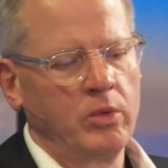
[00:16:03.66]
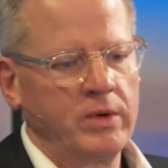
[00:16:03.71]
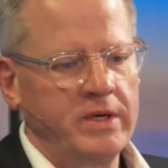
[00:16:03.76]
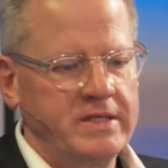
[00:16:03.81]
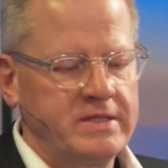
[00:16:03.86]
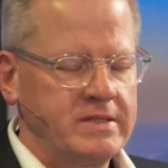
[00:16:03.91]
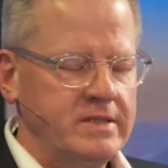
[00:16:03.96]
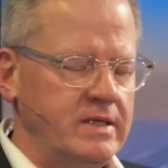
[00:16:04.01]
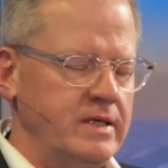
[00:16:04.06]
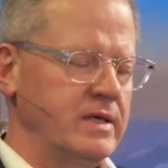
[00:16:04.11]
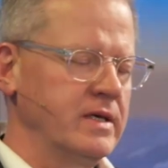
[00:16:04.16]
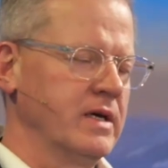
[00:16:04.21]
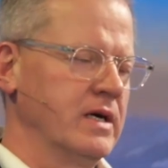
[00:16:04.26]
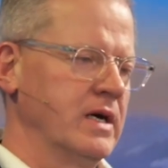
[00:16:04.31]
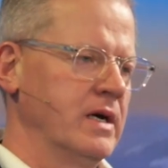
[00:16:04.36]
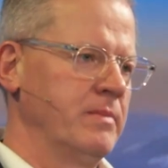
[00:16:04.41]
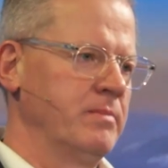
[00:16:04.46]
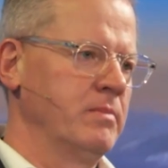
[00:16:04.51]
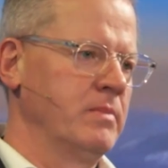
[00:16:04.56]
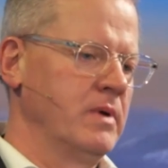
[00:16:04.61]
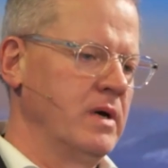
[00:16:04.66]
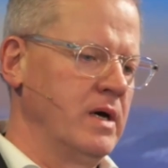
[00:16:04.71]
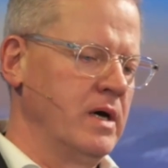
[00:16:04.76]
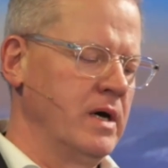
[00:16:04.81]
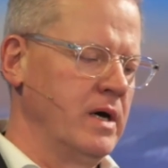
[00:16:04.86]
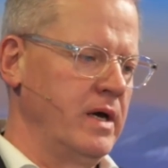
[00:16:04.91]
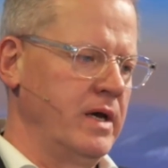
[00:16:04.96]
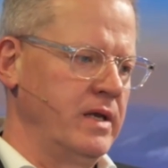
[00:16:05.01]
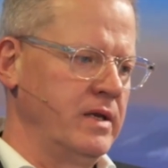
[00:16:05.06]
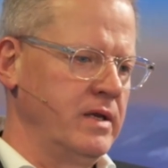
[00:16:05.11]
will we see in
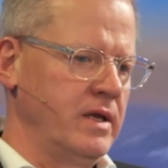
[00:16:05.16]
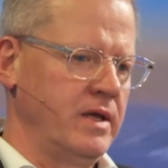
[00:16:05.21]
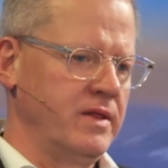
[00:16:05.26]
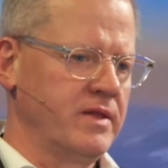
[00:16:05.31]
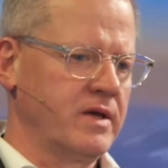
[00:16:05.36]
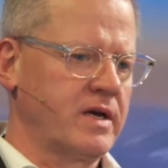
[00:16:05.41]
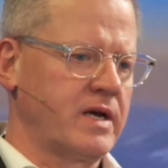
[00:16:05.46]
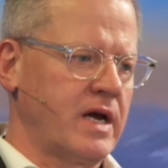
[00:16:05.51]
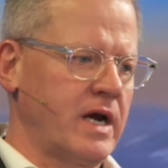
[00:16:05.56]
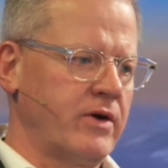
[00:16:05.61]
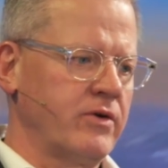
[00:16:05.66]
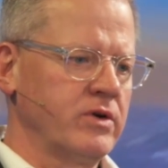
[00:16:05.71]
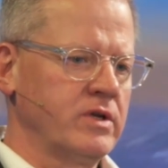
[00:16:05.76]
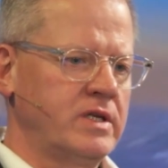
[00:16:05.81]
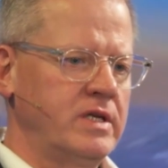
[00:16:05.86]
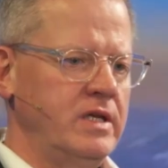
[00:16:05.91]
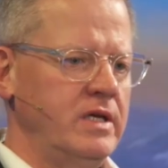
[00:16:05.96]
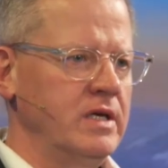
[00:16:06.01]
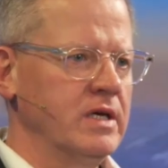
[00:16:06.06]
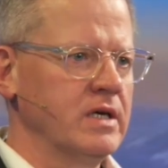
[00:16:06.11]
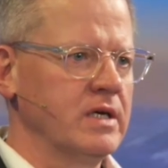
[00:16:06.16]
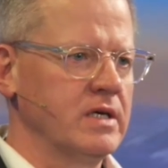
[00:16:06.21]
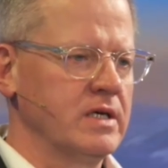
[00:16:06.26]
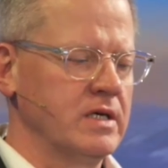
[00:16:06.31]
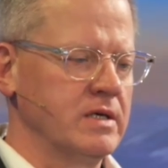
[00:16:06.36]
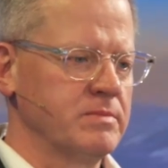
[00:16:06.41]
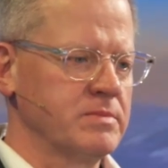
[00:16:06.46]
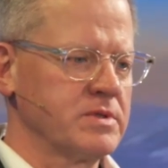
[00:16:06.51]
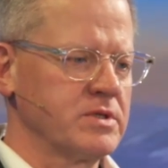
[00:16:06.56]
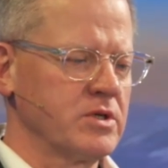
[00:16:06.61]
the current
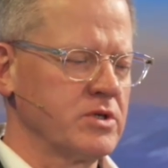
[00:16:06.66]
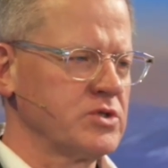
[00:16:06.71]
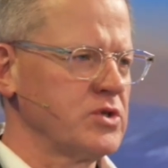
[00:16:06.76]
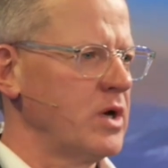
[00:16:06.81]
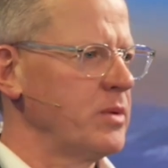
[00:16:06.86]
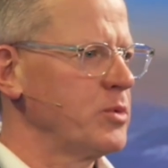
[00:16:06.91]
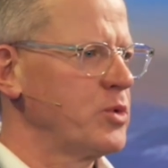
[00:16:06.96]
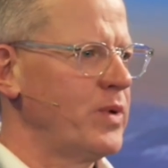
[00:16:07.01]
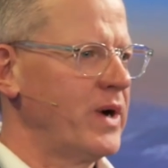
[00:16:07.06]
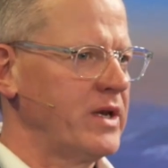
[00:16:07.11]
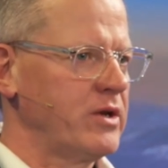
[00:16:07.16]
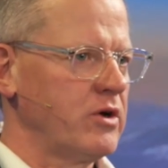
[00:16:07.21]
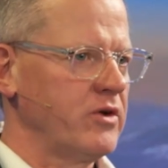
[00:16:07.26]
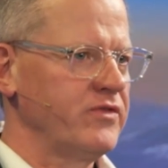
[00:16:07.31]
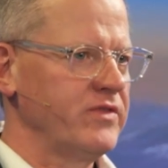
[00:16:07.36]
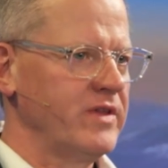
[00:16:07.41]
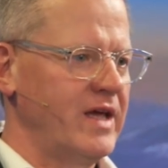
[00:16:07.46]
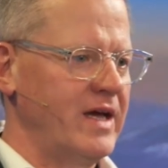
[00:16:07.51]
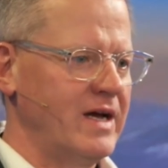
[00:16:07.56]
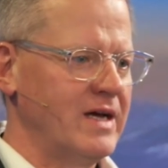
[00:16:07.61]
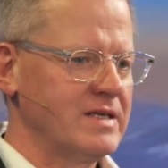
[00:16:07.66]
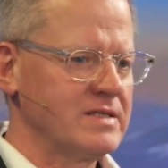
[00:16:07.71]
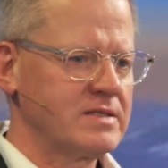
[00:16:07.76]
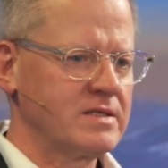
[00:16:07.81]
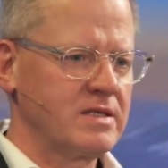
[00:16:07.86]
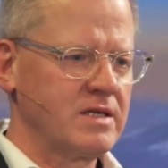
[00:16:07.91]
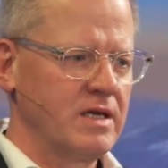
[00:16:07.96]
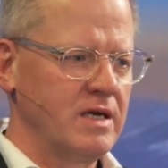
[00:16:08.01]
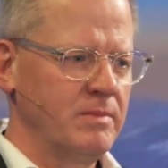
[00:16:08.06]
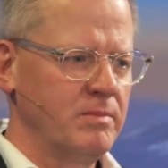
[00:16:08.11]
year? So I'm quite often
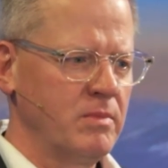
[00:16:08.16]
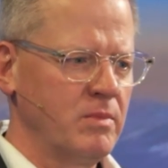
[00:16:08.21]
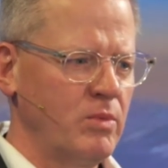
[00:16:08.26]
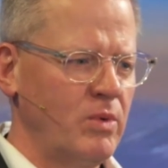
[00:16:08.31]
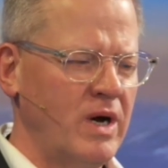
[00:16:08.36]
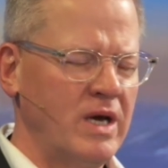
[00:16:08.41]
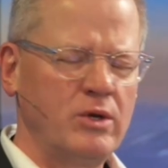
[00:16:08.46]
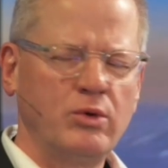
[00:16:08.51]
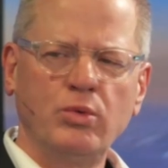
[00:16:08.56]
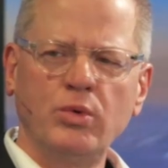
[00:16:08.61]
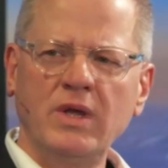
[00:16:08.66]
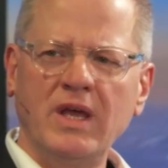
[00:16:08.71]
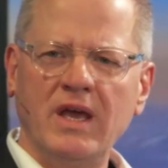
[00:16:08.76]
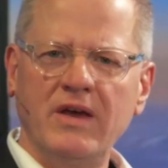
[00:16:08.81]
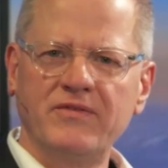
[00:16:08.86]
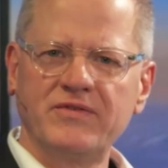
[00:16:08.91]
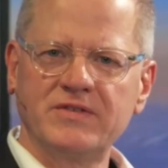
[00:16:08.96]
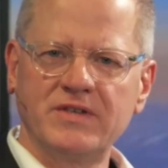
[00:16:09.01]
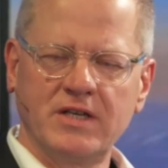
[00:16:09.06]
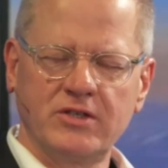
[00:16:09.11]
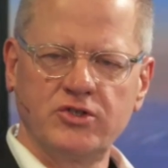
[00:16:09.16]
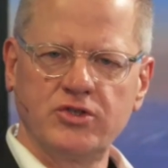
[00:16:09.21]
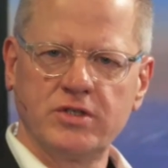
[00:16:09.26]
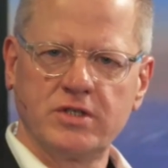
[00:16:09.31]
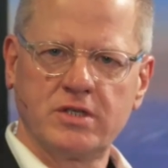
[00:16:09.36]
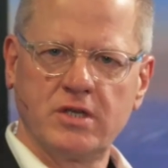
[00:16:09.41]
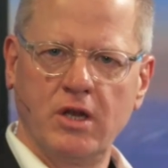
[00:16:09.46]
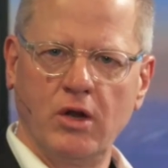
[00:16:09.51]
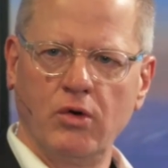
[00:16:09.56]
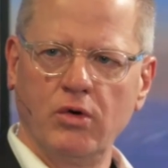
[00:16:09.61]
asked, why do we have such
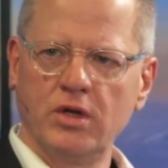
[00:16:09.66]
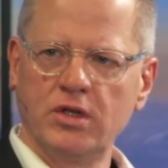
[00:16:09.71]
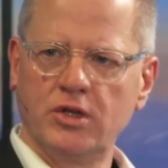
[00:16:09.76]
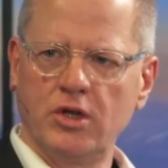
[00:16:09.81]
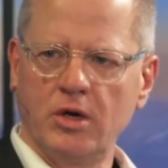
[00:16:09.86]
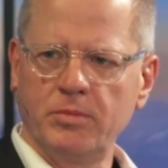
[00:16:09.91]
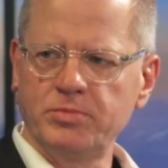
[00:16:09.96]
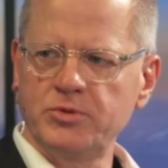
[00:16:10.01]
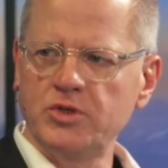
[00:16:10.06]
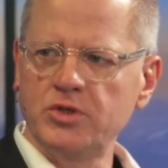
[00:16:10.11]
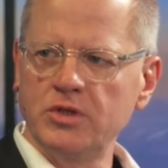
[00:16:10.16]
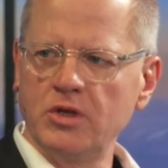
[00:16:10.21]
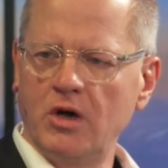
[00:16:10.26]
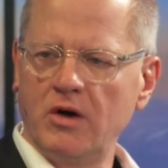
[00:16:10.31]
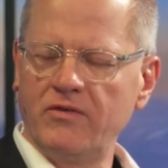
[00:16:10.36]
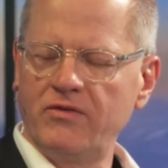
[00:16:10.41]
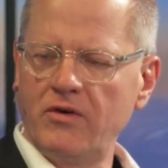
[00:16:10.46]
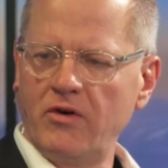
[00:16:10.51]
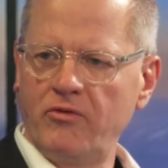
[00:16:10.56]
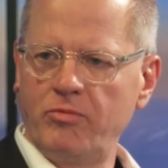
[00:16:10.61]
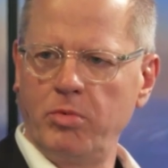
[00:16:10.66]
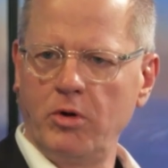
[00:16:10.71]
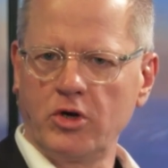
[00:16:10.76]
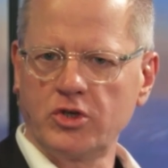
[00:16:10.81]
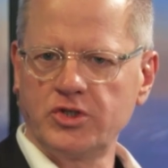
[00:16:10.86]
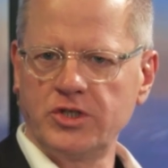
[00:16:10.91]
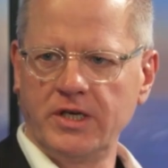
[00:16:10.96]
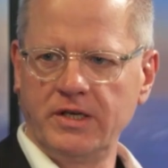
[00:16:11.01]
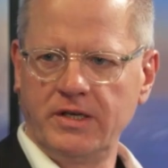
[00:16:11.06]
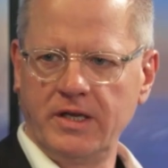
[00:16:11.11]
a slow adoption of
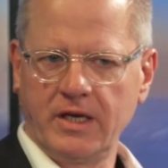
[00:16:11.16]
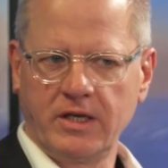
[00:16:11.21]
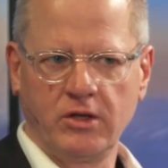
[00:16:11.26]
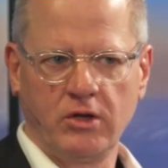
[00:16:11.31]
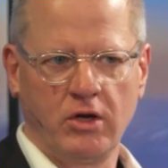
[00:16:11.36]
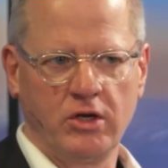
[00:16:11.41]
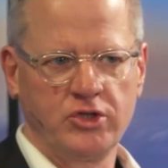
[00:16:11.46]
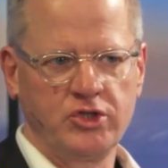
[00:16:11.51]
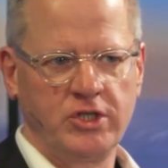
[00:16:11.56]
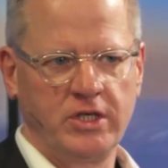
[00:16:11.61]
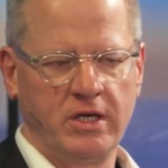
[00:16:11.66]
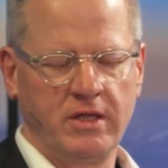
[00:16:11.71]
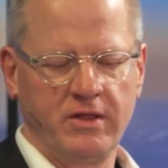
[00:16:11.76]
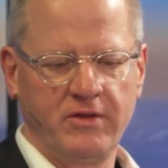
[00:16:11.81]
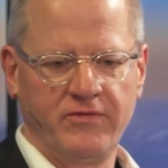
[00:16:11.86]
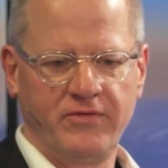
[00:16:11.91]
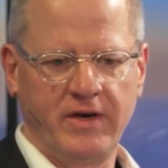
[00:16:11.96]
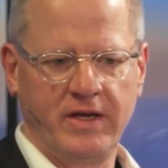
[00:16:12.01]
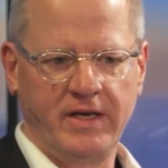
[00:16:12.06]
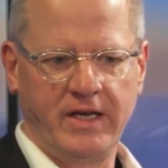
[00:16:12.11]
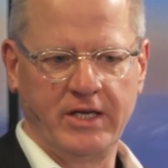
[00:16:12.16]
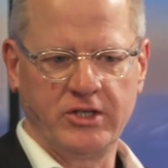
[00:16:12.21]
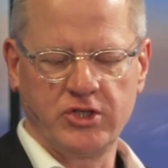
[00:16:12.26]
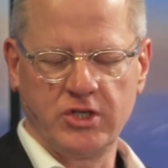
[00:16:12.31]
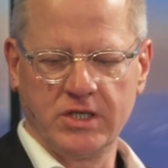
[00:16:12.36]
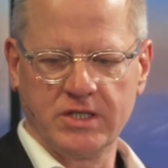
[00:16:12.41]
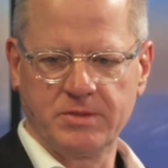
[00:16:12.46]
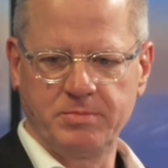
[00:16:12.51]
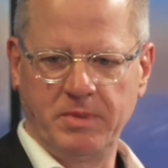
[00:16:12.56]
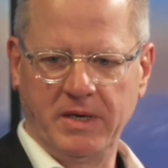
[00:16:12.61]
blockchain technology in the
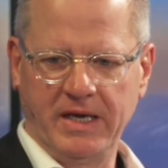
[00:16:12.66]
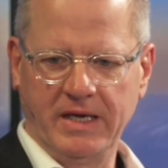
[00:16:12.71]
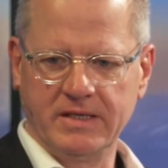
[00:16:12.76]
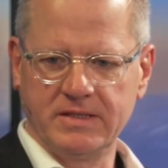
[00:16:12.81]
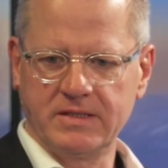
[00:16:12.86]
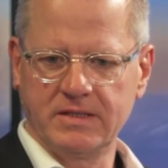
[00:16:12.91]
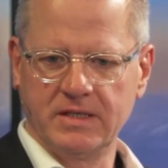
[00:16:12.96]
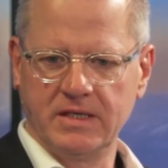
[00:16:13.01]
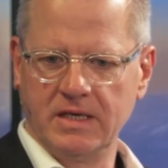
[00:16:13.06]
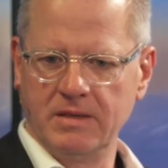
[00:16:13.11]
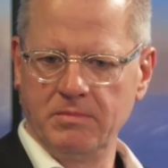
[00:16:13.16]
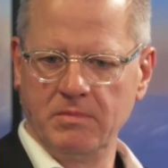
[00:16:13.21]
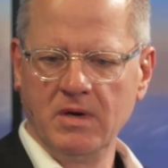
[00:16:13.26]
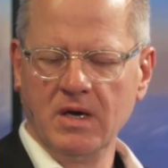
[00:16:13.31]
financial space?